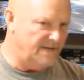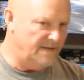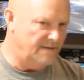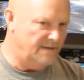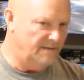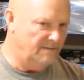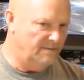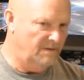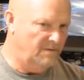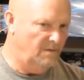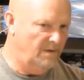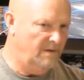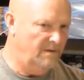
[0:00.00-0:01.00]
I think that
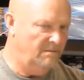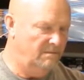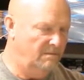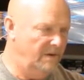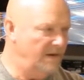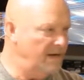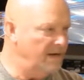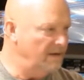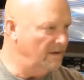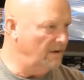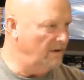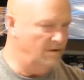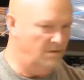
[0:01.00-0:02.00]
we we need to
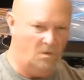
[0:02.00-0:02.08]
learn.